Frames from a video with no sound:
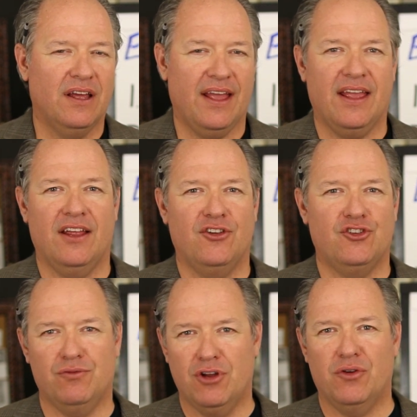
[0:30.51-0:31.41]
and
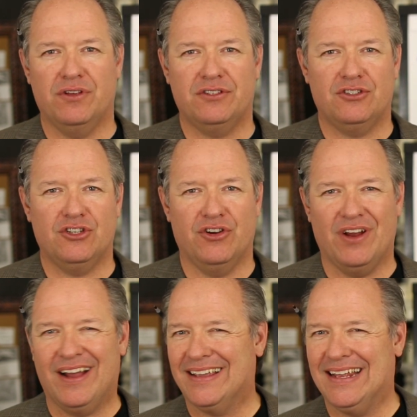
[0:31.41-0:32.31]
you notice you're
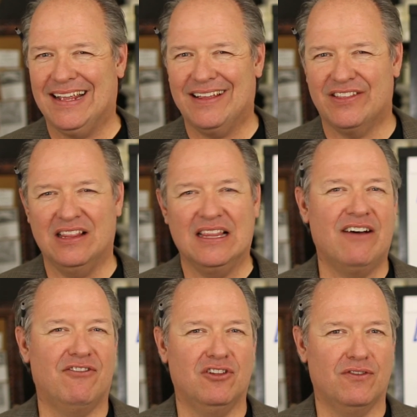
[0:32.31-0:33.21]
not getting the
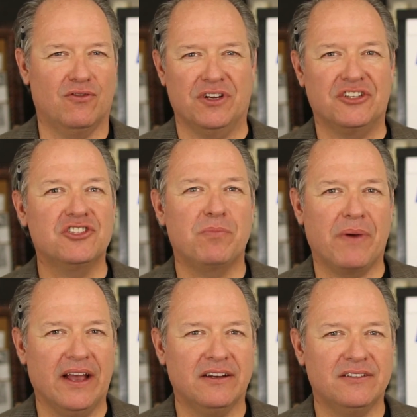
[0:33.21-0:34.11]
level of
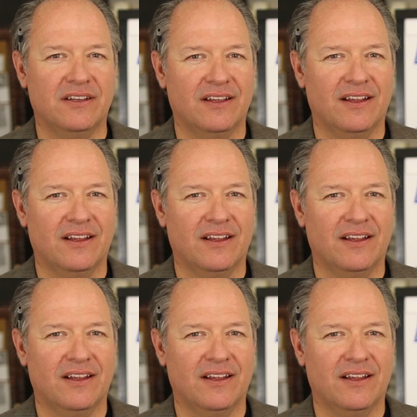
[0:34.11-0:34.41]
respect